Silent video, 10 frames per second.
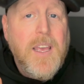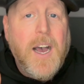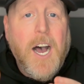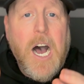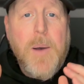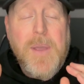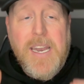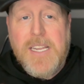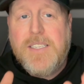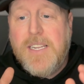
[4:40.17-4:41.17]
Um,
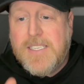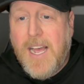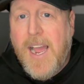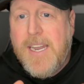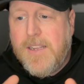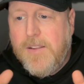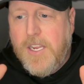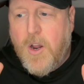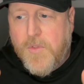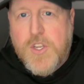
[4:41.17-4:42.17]
it is designed,
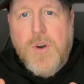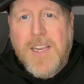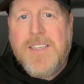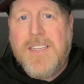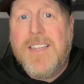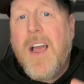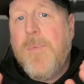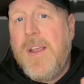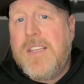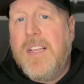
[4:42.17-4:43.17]
you know, this truck is
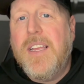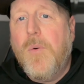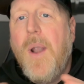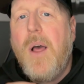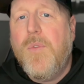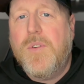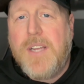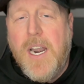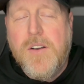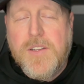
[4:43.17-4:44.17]
designed basically around those
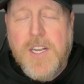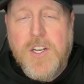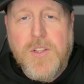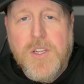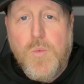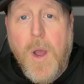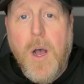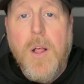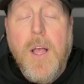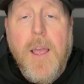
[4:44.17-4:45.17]
tires essentially as
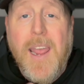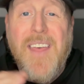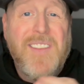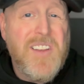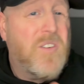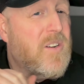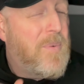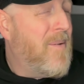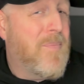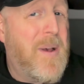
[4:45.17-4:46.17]
well. And these are,
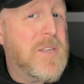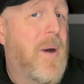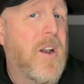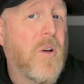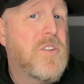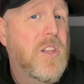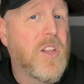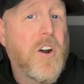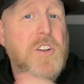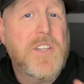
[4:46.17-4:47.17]
best my knowledge, the
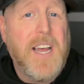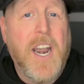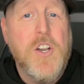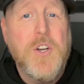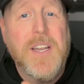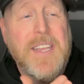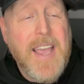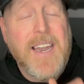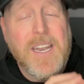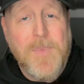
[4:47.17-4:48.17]
largest tires you're going to
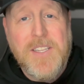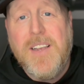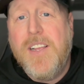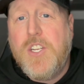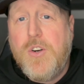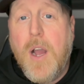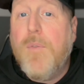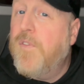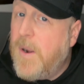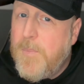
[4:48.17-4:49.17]
get in a midsize
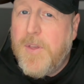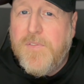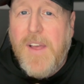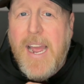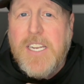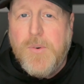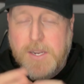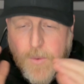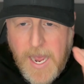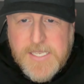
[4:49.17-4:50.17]
truck from the
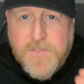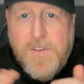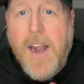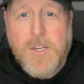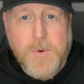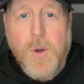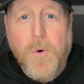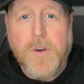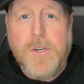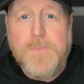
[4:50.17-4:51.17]
factory as a factory order.